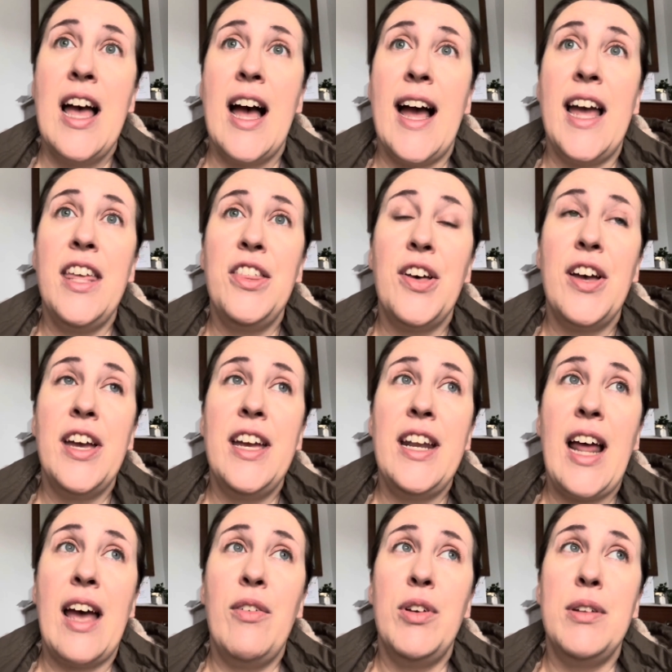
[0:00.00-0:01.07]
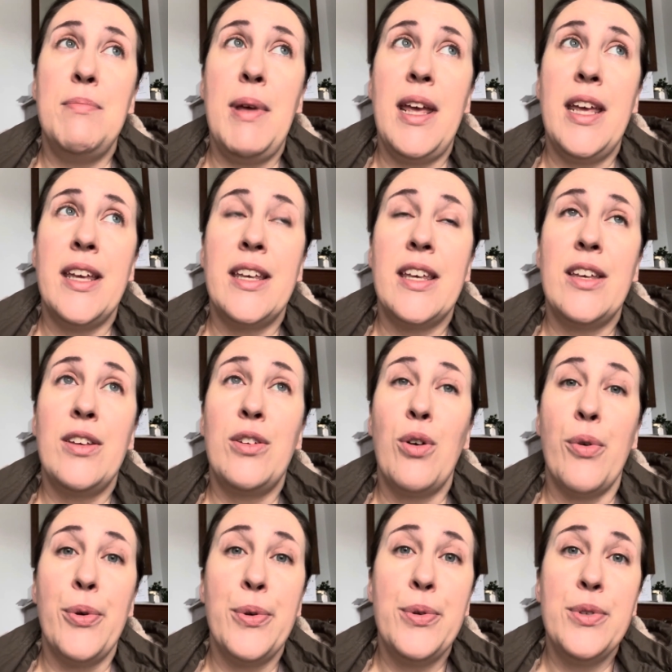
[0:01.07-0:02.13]
I thought I would make
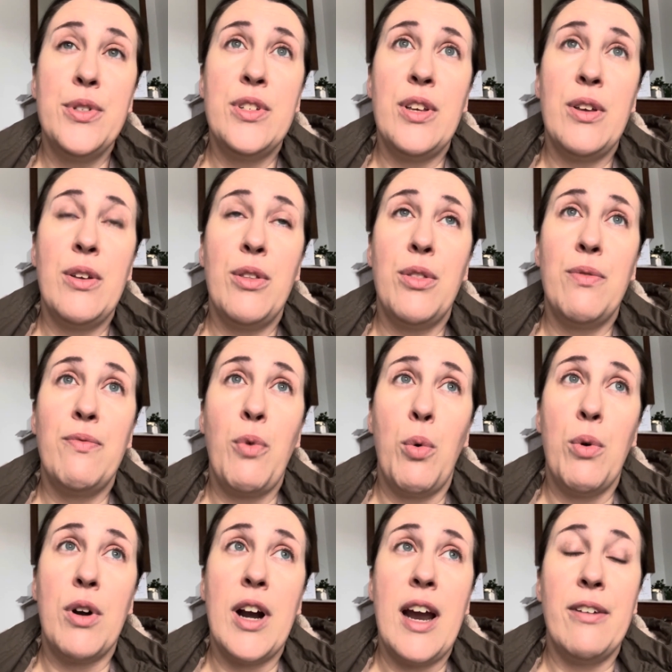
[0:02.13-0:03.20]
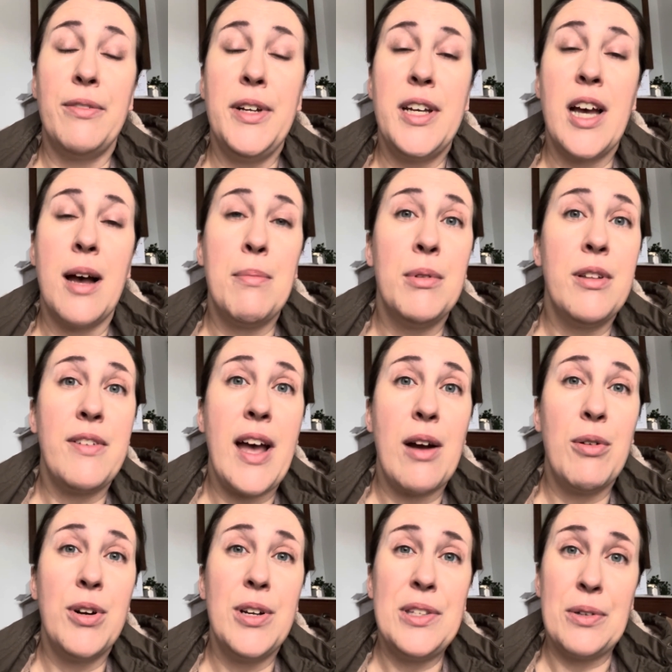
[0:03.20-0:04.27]
goals for every couple of
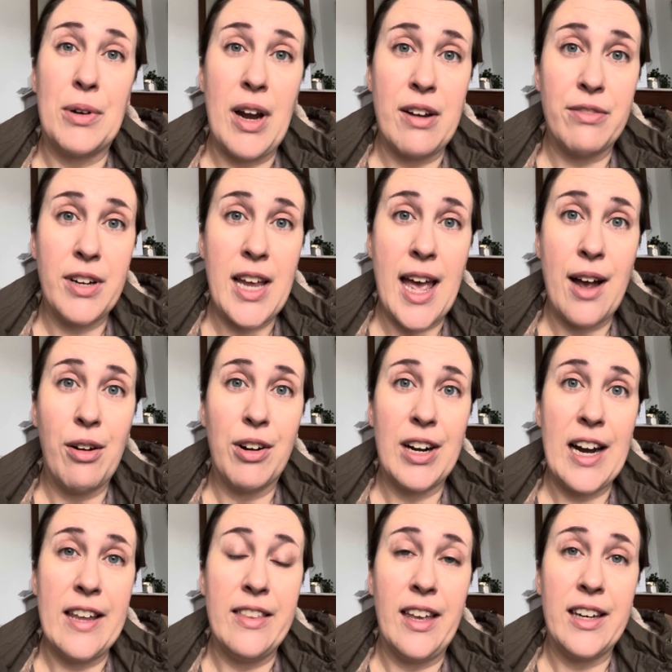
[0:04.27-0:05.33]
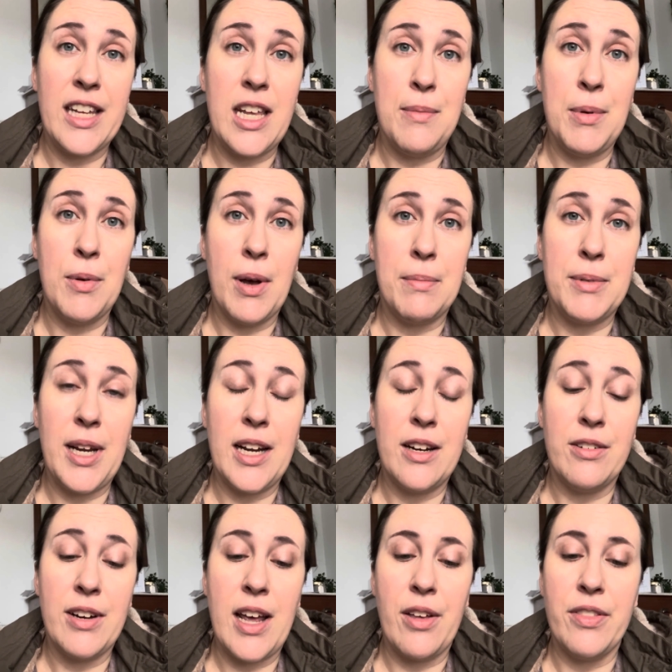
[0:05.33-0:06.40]
hours or every hour and then keep you updated
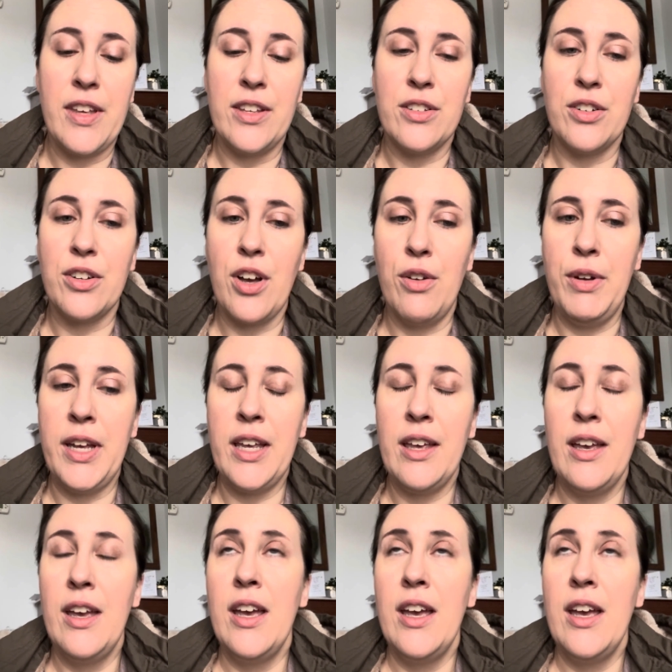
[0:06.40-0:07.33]
on how things are going.